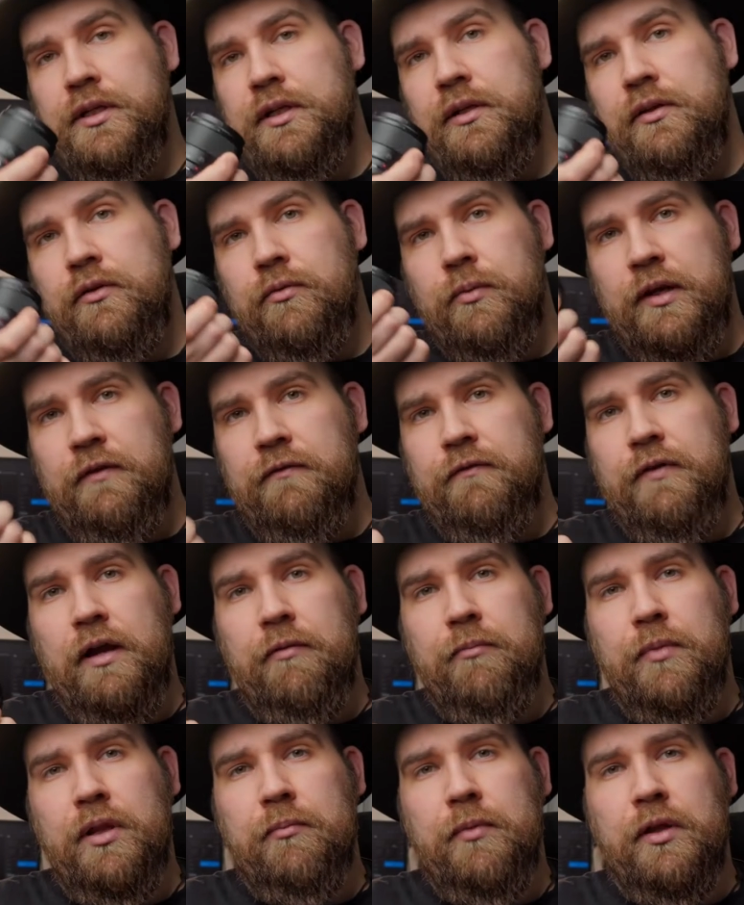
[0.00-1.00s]

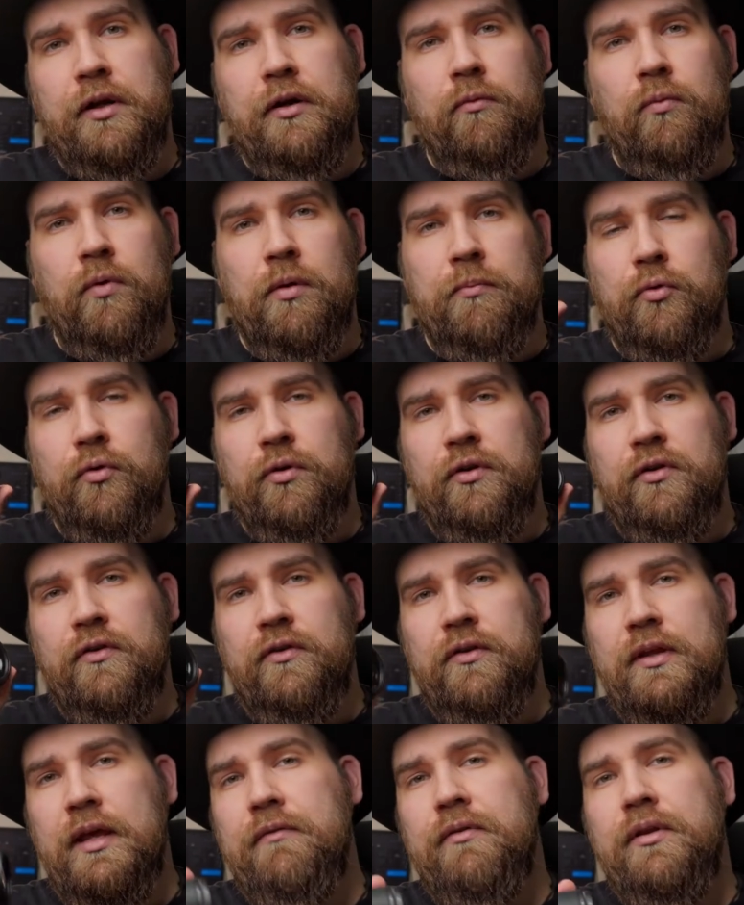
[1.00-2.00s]
G25mm
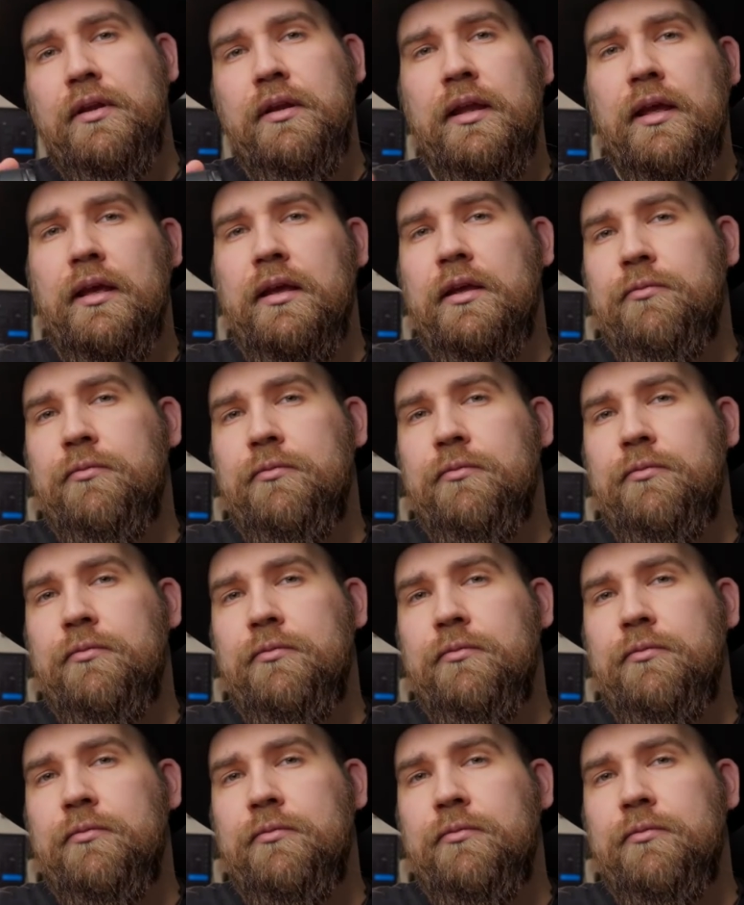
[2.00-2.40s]
1.7